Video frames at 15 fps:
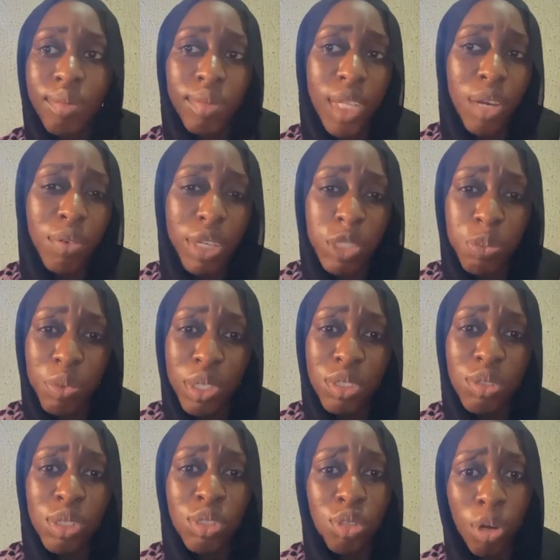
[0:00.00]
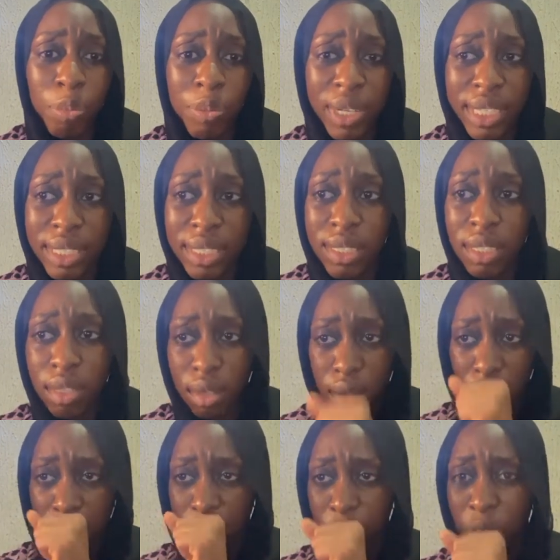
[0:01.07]
respiratory droplets.
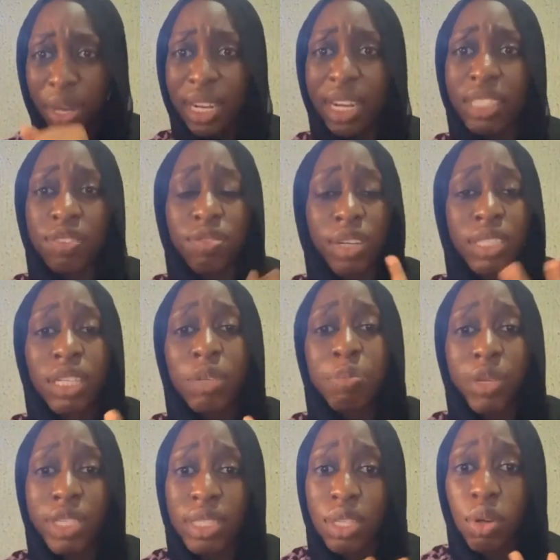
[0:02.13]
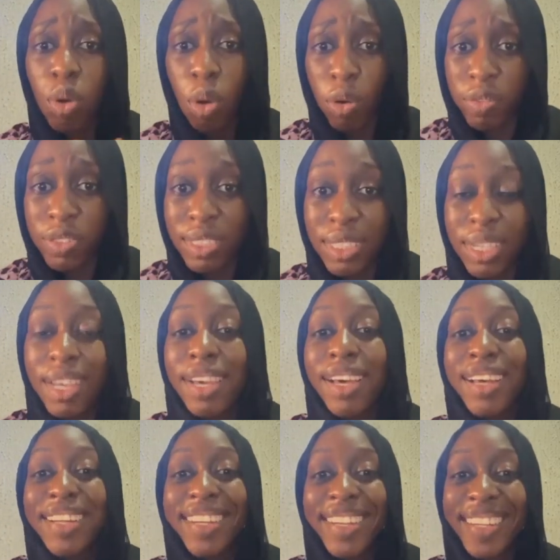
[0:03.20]
When an infected person coughs,
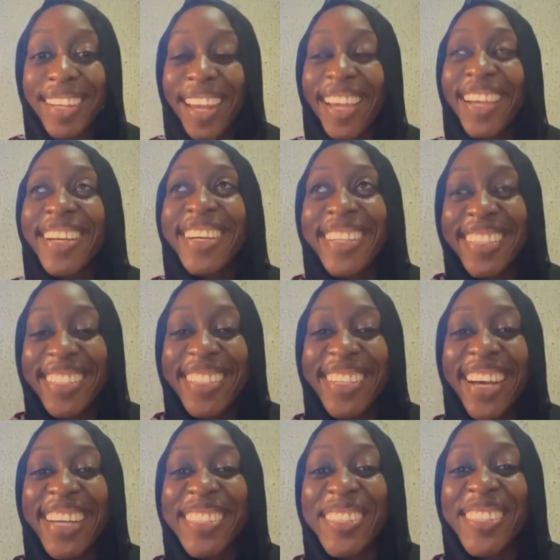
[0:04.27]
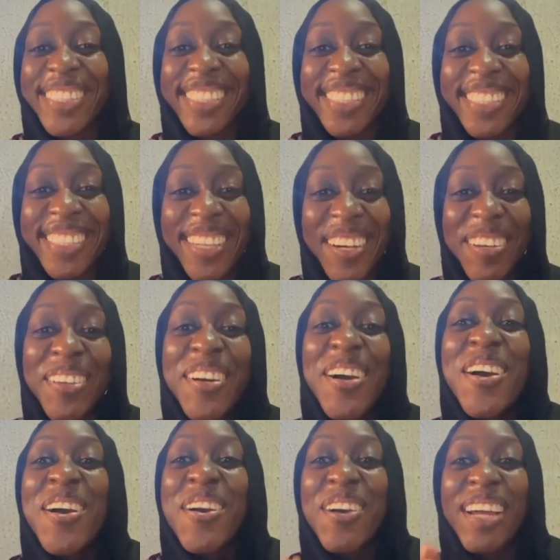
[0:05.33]
like I just did now,
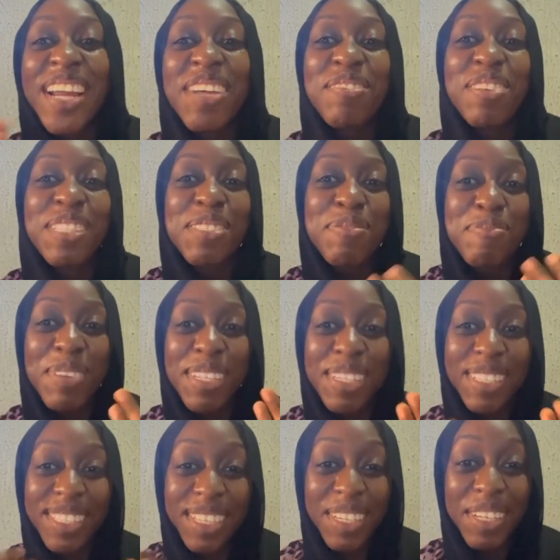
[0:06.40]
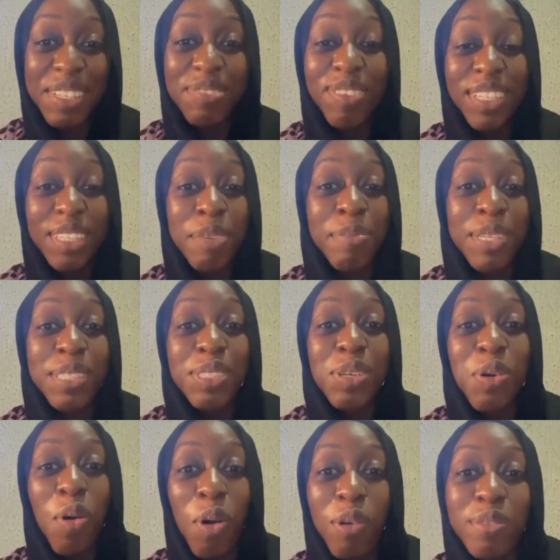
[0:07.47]
when an infected person
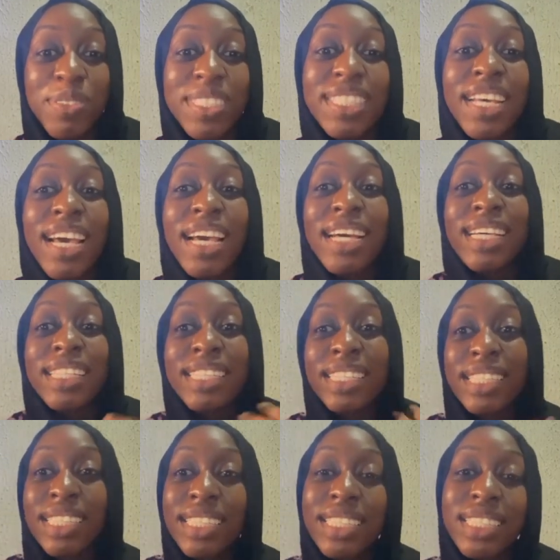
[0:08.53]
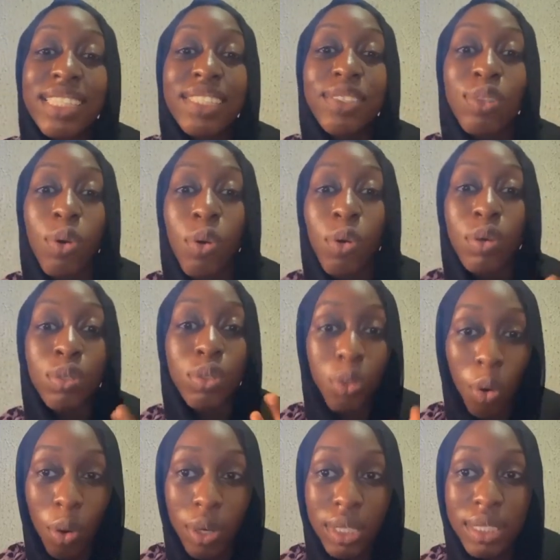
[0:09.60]
coughs, sneezes, or
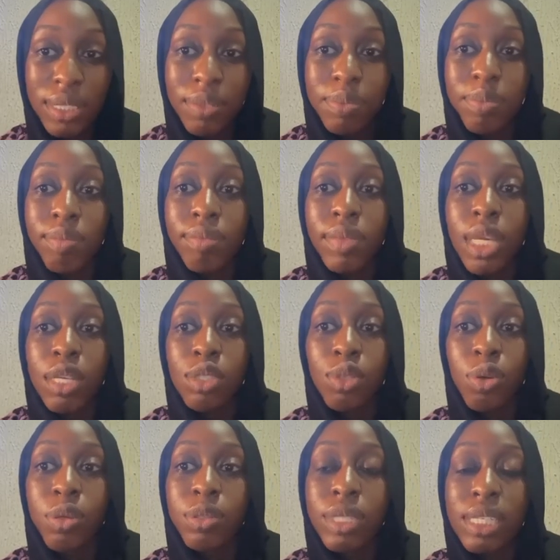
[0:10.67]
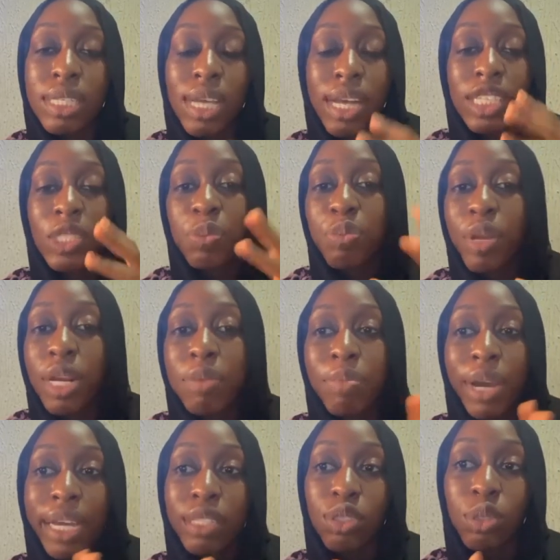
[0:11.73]
talks, so it can spread
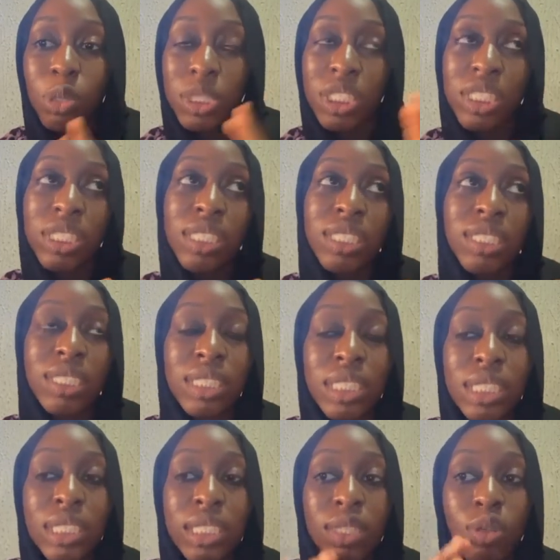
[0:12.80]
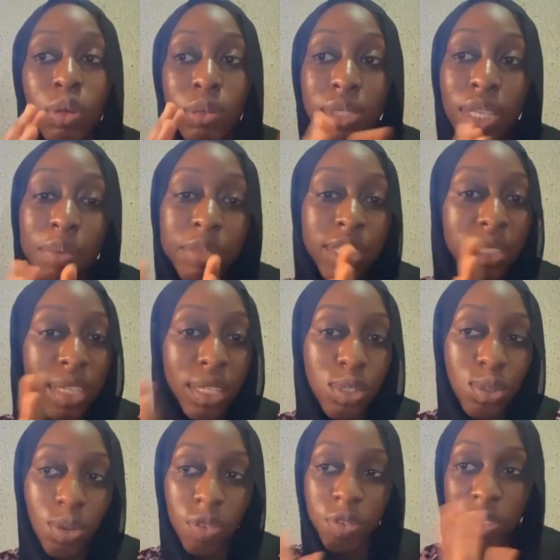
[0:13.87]
by touching the contaminated
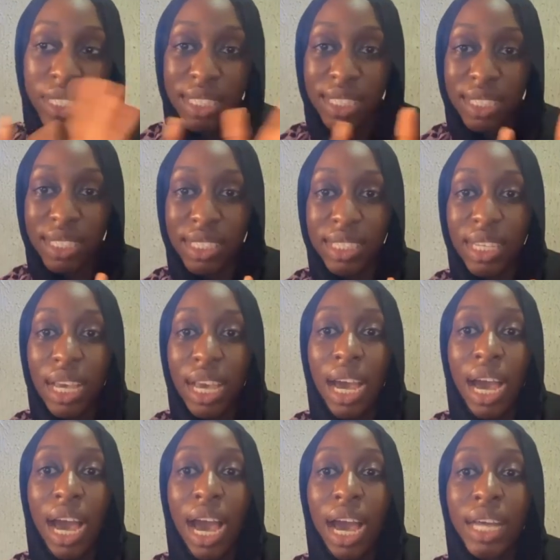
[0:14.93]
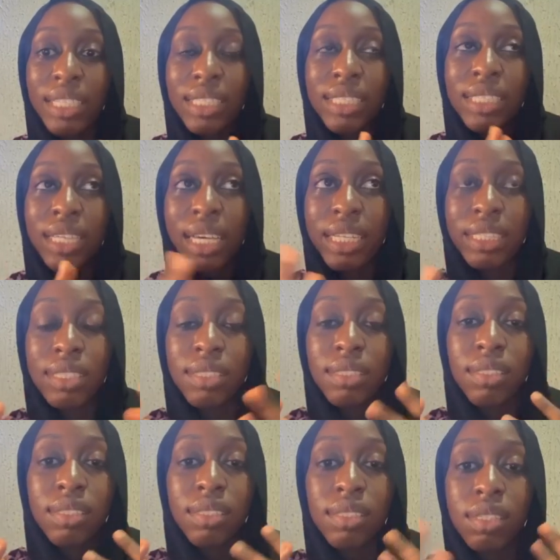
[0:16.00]
surfaces and then
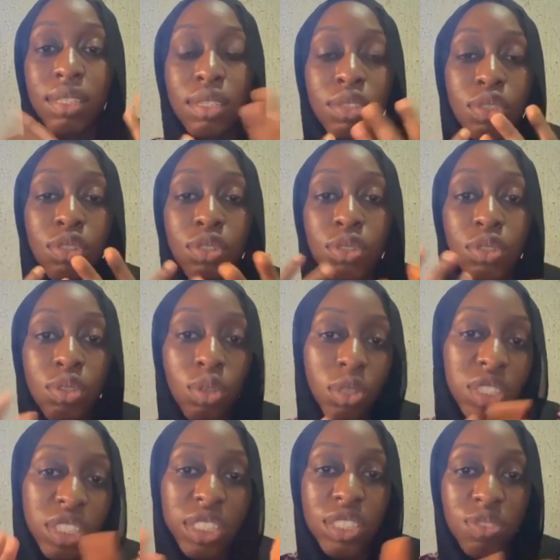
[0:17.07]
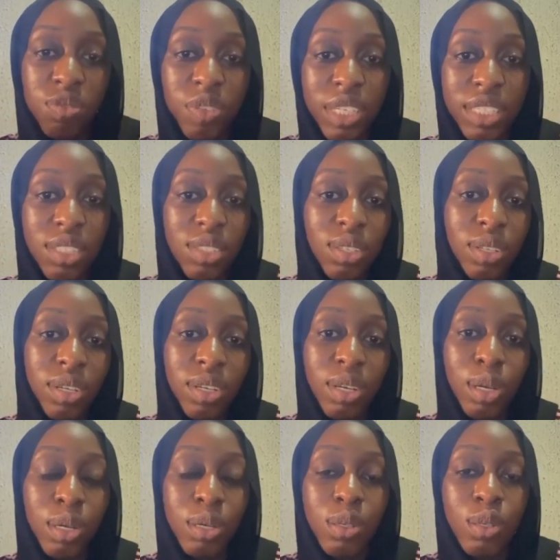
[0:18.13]
touching the face.
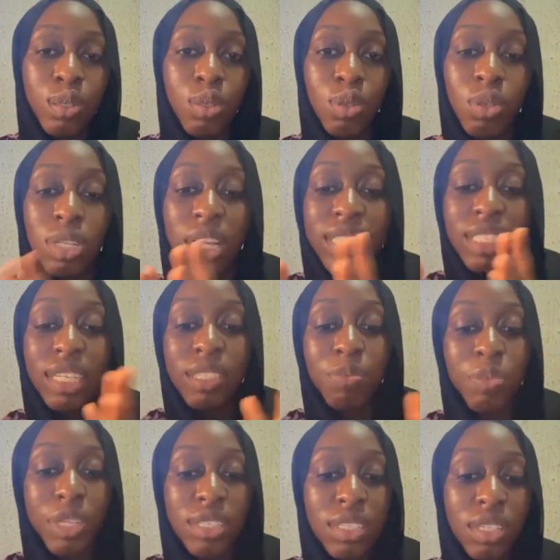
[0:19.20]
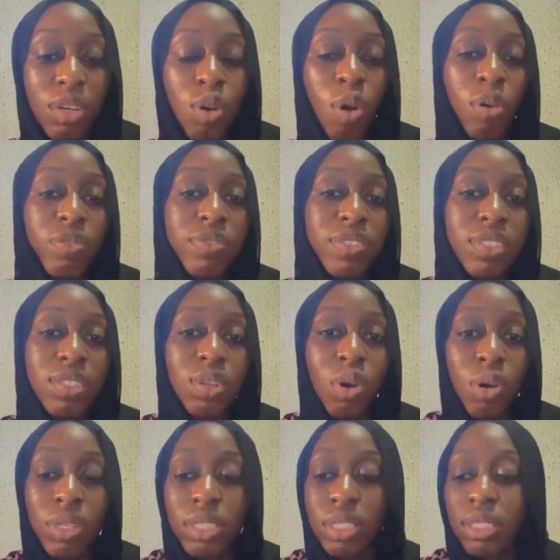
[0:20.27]
So let's say the person coughs
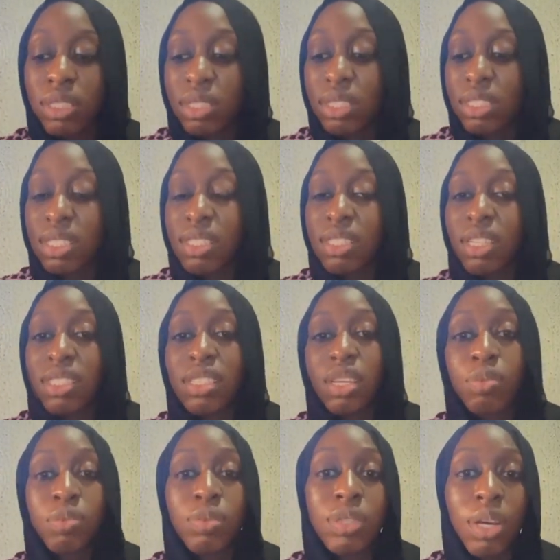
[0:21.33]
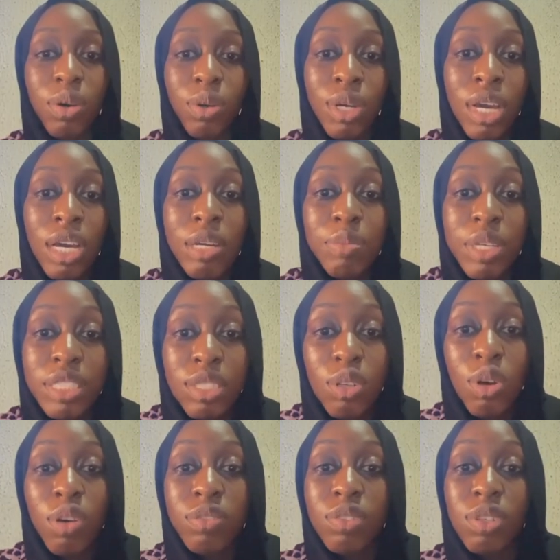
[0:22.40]
on, this is a table now, person
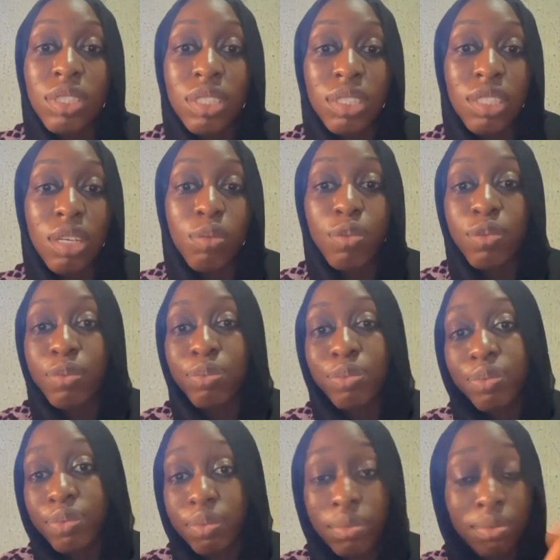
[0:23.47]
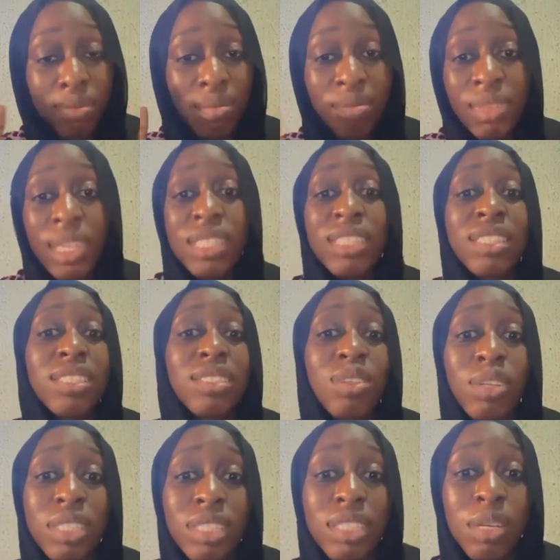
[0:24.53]
coughs on a table, sneezes
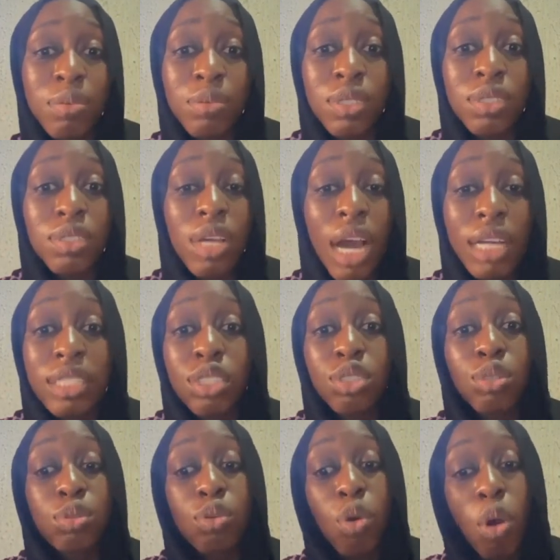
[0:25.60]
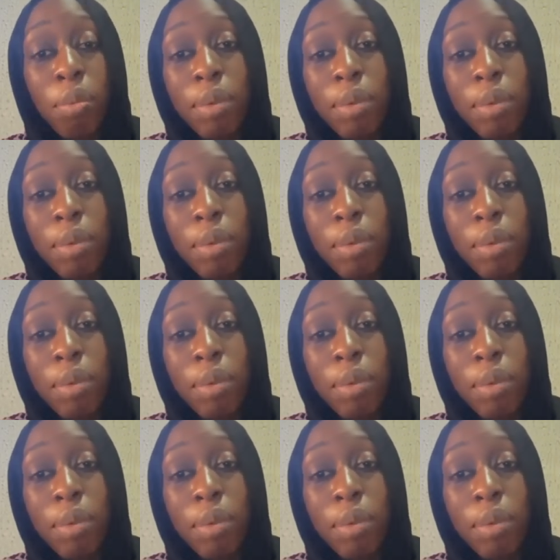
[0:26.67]
on a table, and you come